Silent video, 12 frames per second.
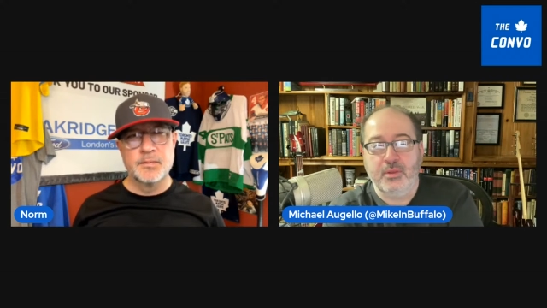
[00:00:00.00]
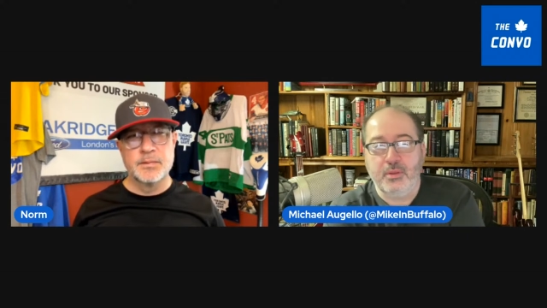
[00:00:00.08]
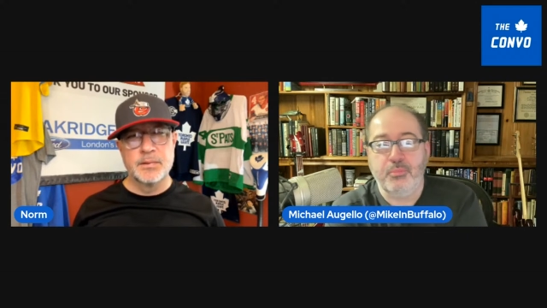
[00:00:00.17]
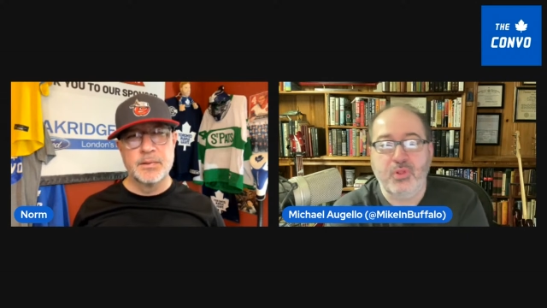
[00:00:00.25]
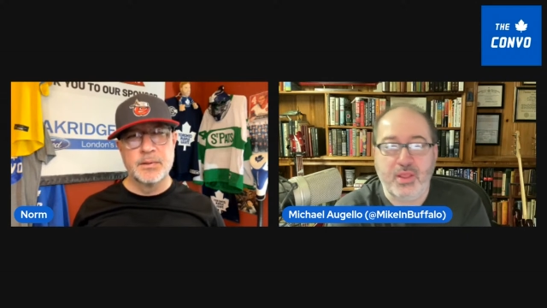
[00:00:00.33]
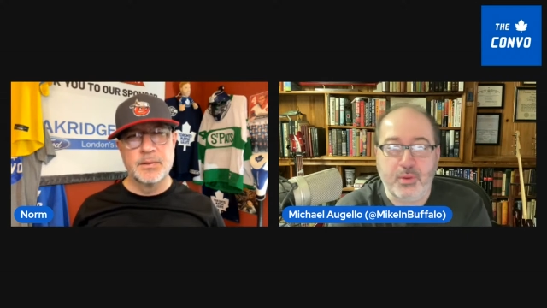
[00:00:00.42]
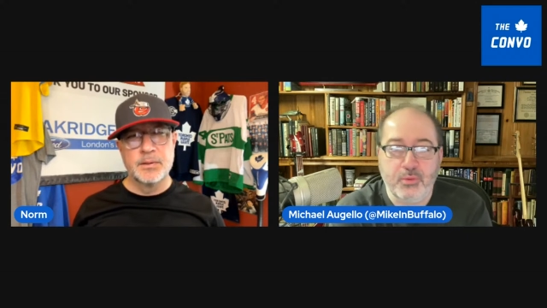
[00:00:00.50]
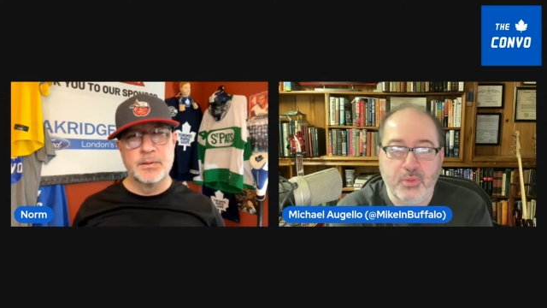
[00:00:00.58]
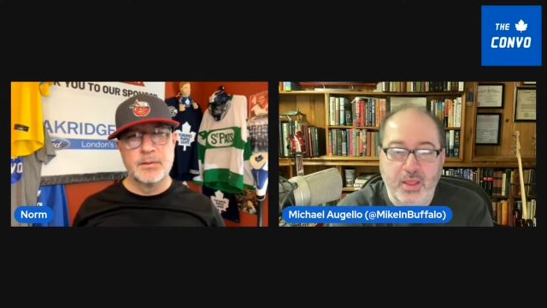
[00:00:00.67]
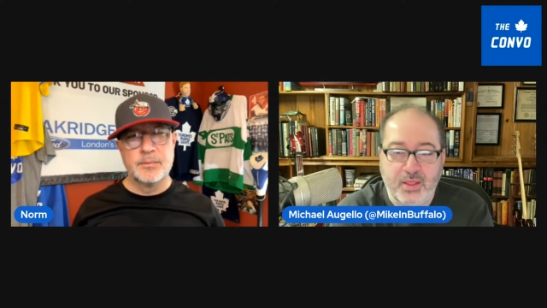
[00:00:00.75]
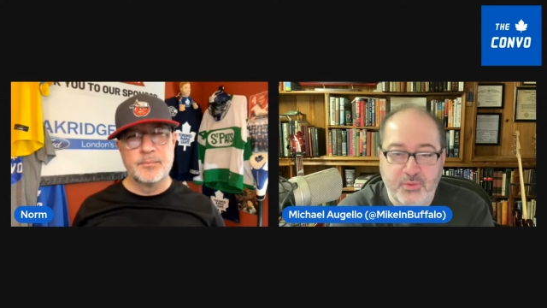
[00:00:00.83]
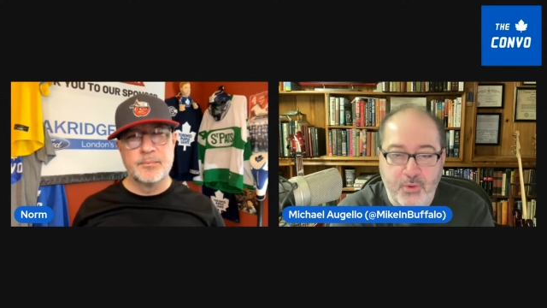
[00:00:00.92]
Speaker 1: playing
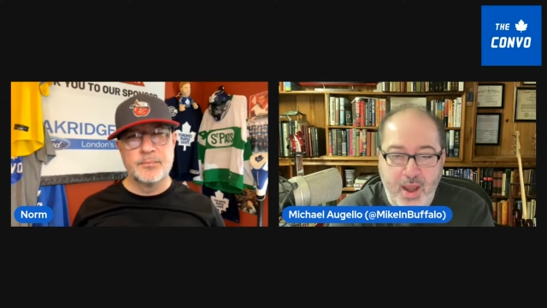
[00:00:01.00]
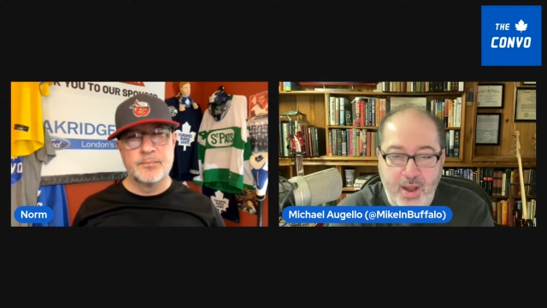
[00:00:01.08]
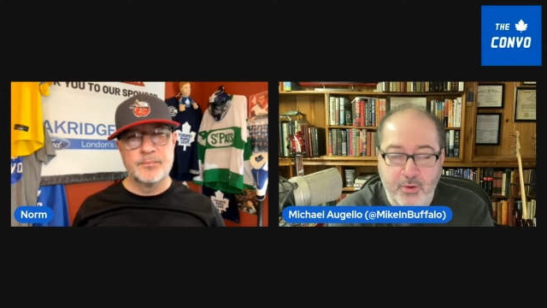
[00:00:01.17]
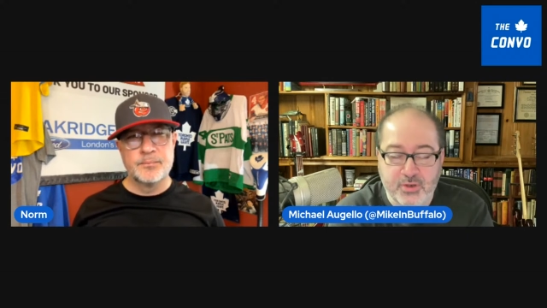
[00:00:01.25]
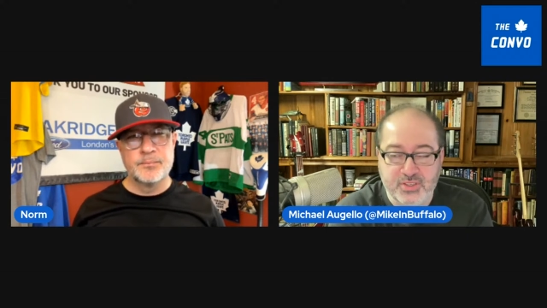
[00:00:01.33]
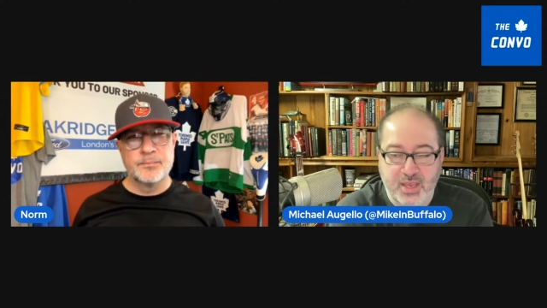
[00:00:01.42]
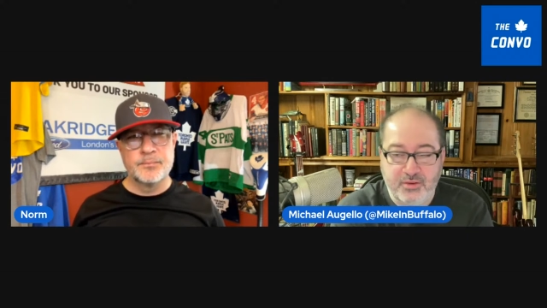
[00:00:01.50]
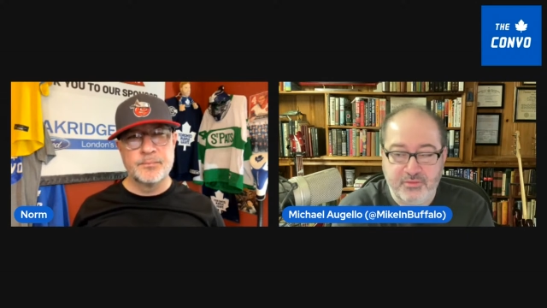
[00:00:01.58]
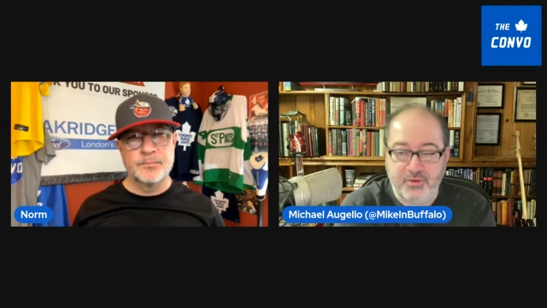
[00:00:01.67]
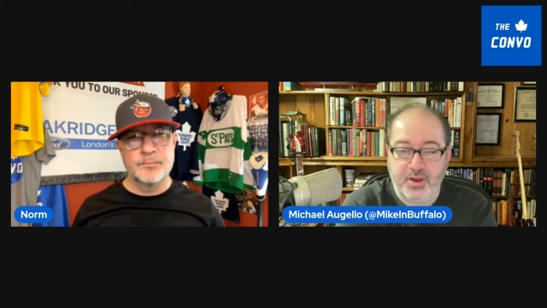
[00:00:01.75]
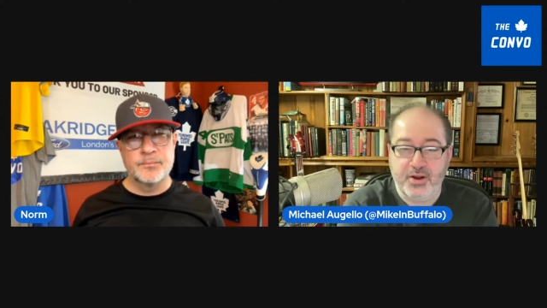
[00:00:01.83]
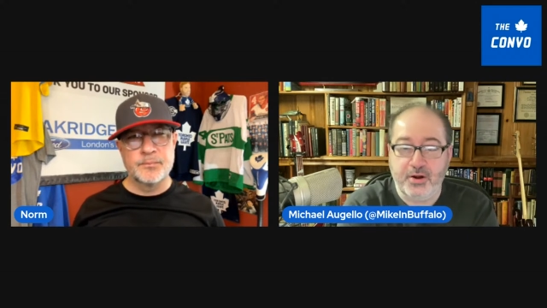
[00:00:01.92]
like their hair is on
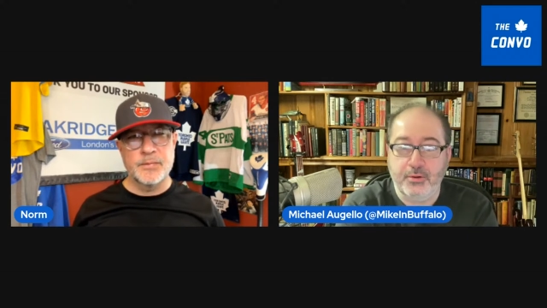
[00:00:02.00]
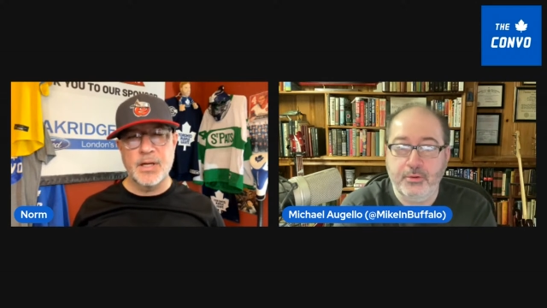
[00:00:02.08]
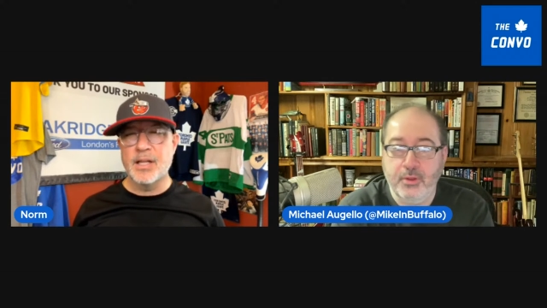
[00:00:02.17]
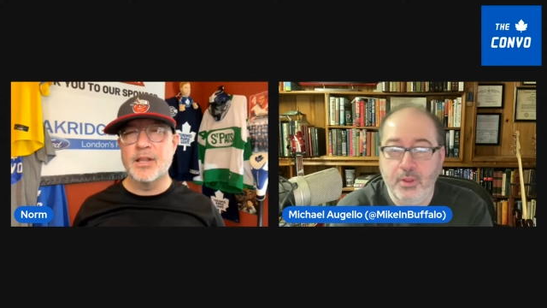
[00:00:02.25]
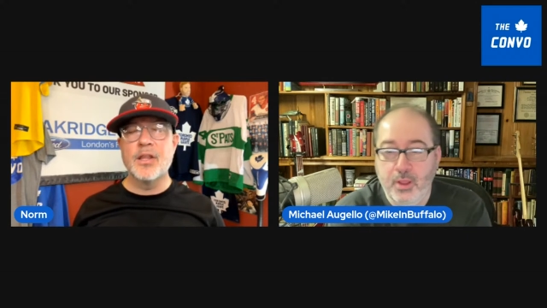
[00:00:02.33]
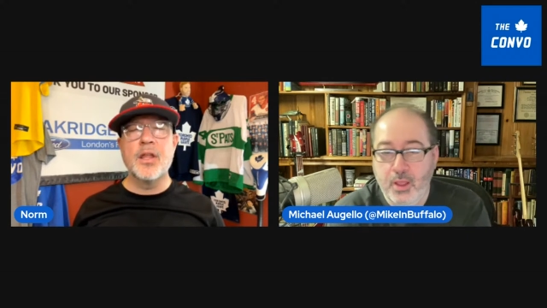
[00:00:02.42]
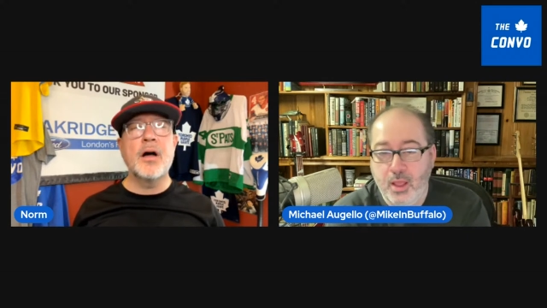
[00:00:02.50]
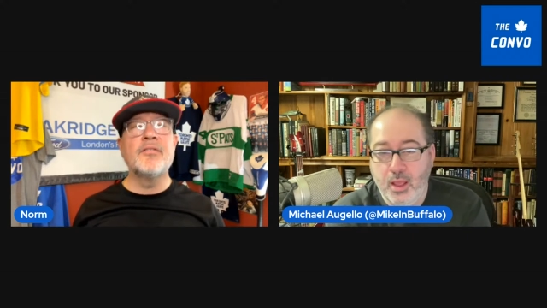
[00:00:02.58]
fire. I love